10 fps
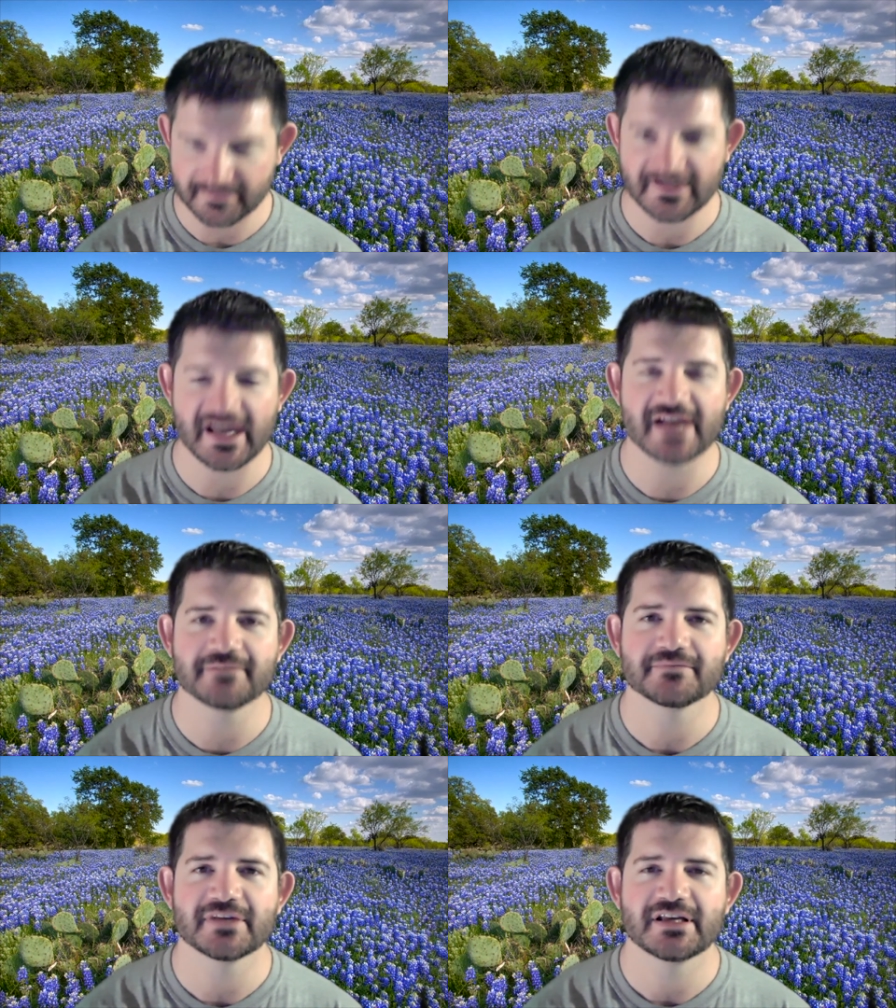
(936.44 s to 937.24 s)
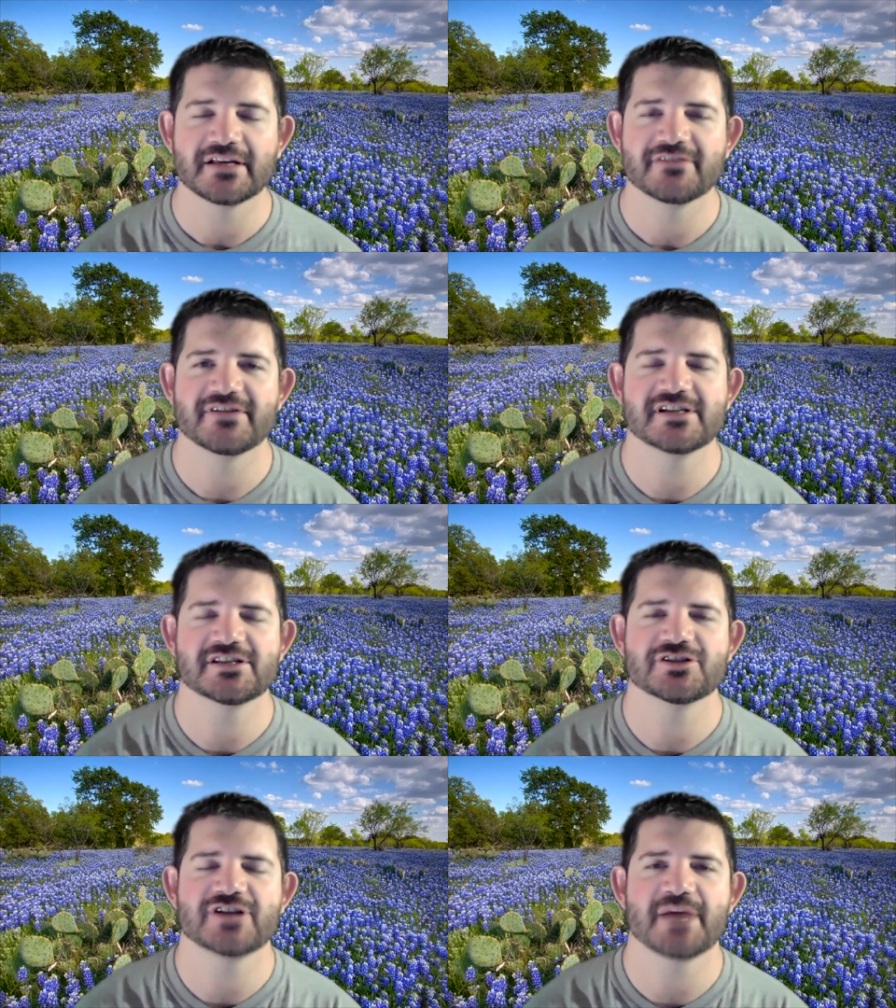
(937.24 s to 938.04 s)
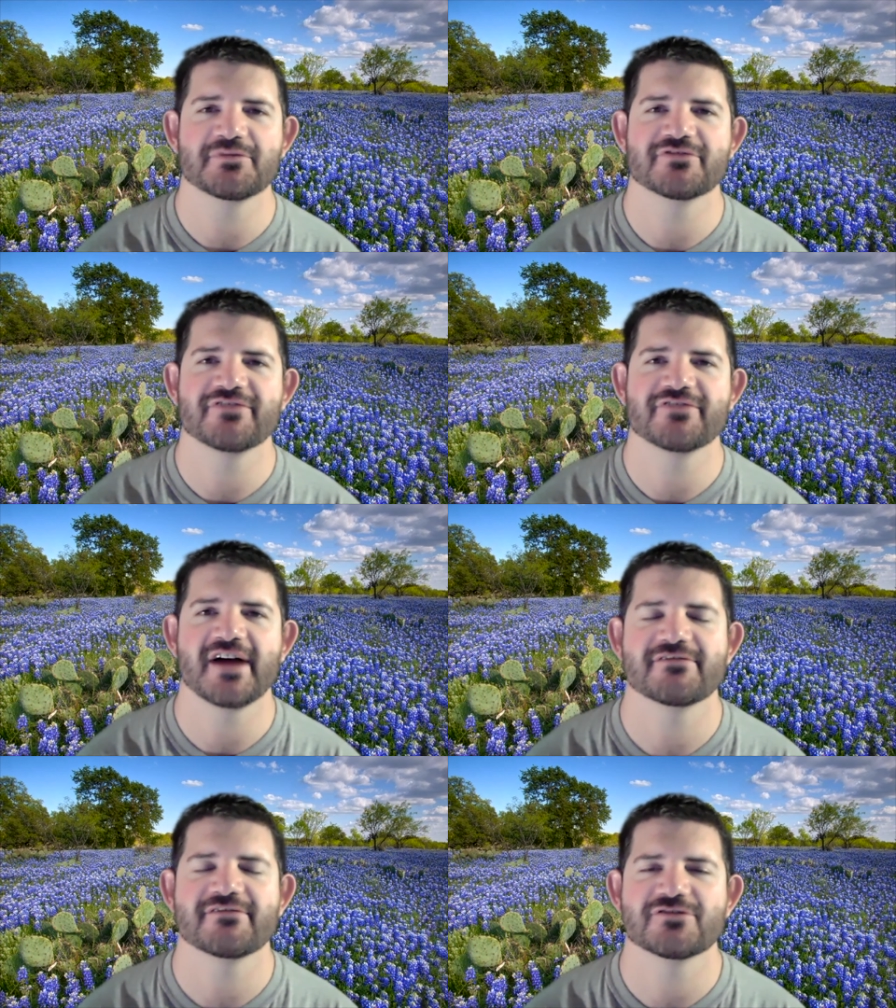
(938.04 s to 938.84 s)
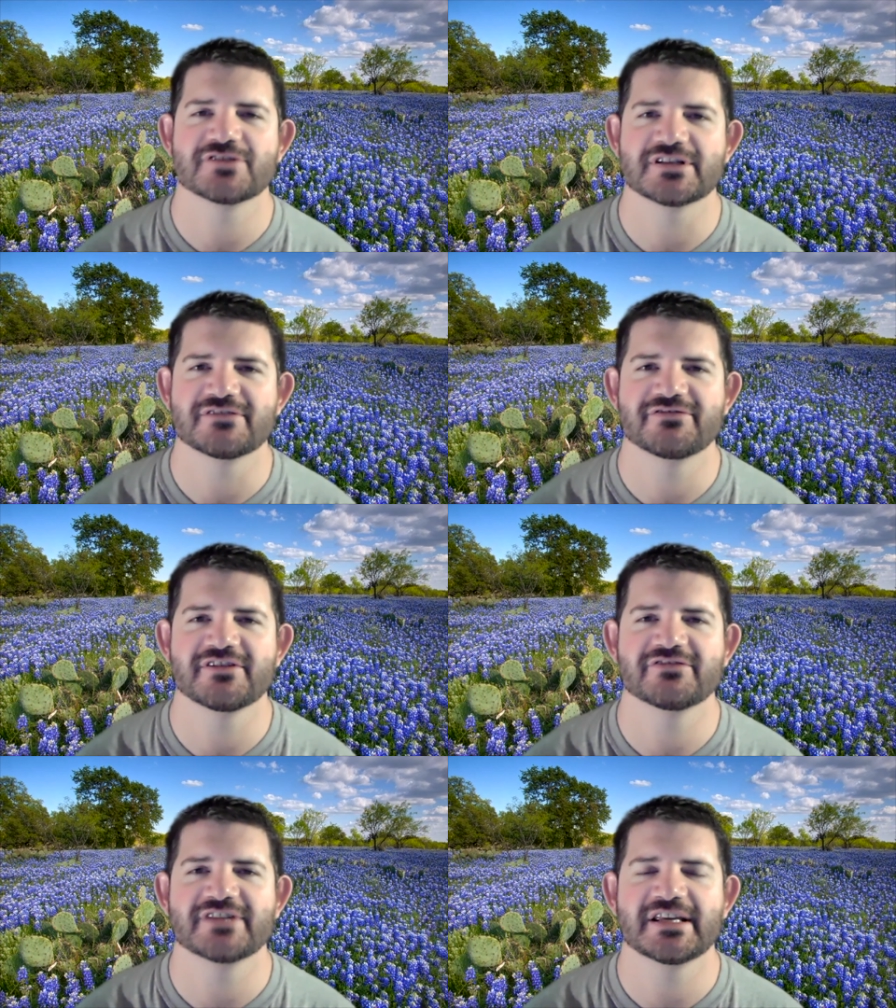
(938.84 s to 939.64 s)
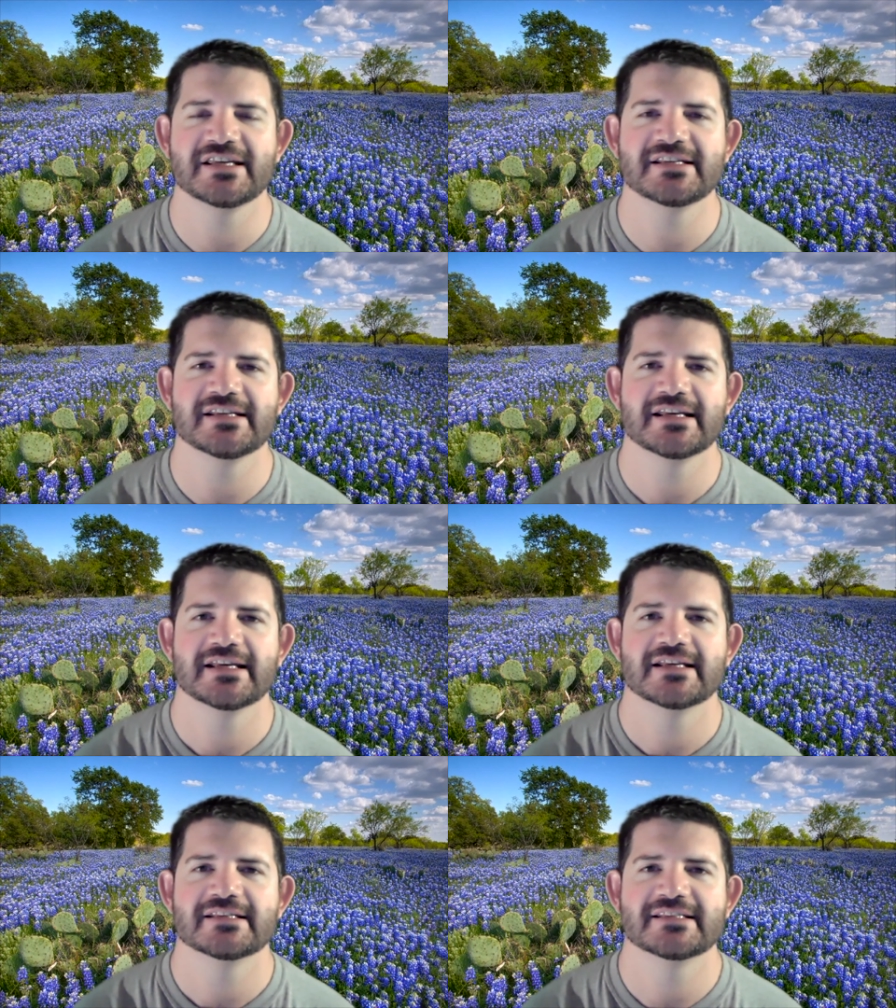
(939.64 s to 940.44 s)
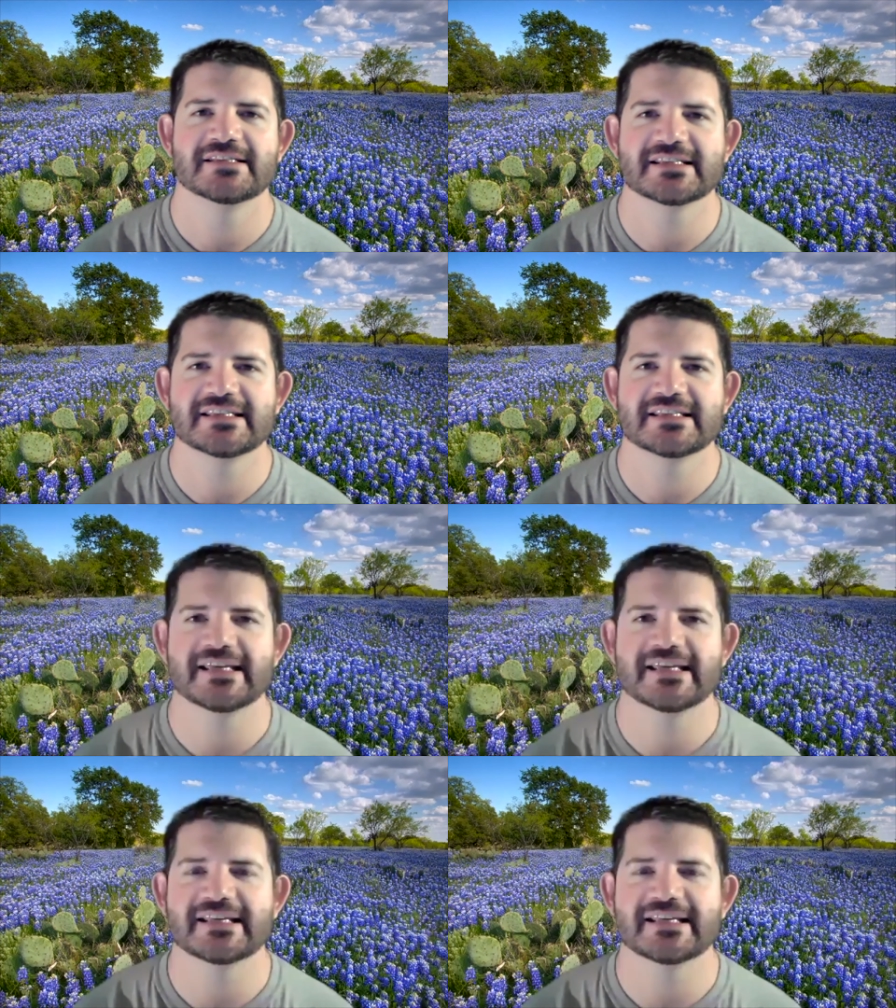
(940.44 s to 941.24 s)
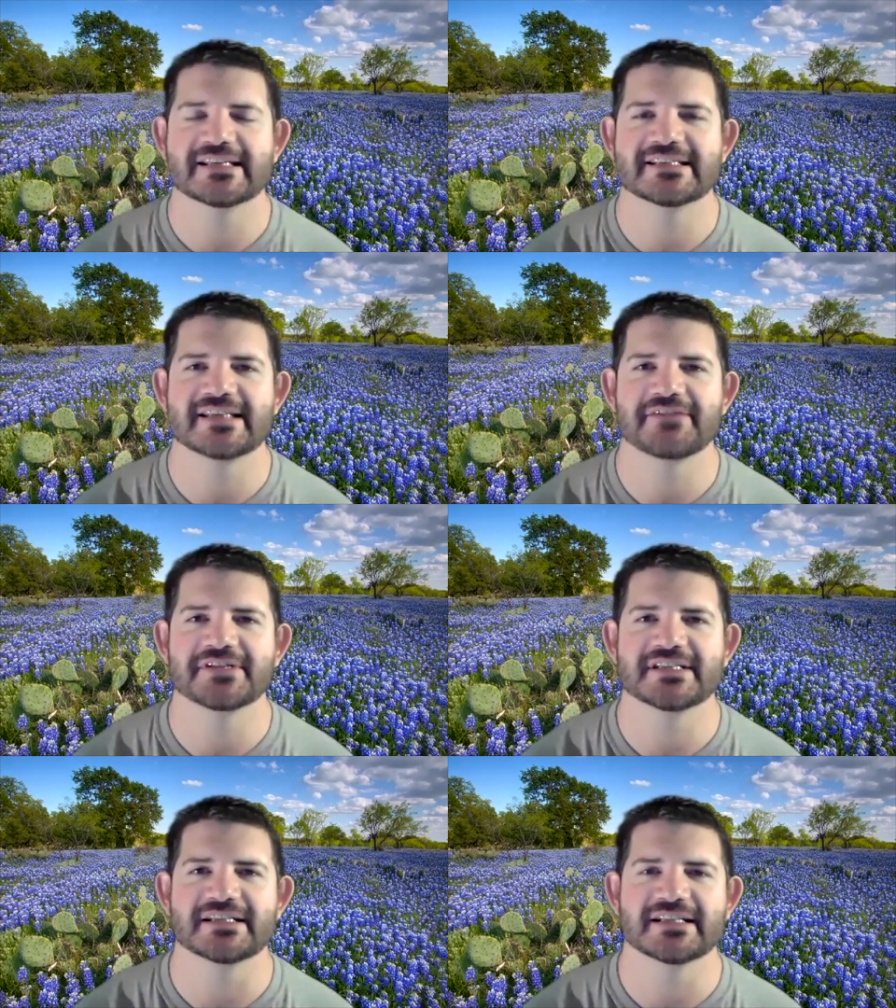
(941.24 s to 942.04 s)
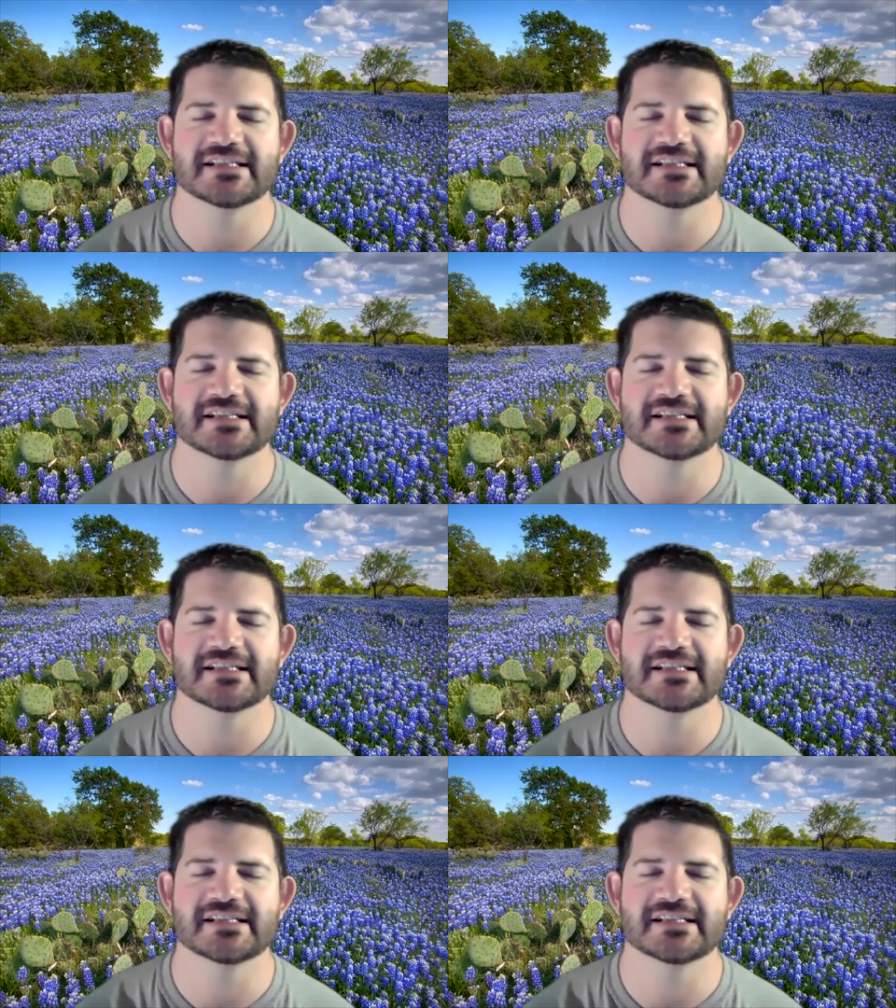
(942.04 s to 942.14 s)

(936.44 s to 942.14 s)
Okay? Ephesians chapter 5, verses 15, 16, and 17.